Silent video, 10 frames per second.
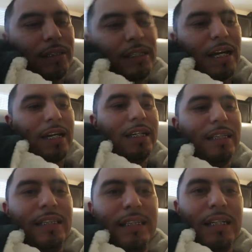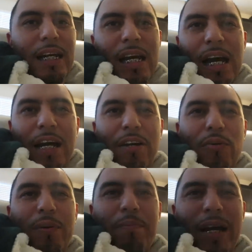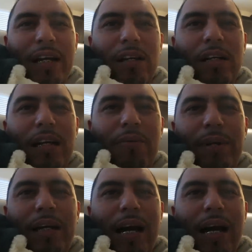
It's not easy. I know we make it look like we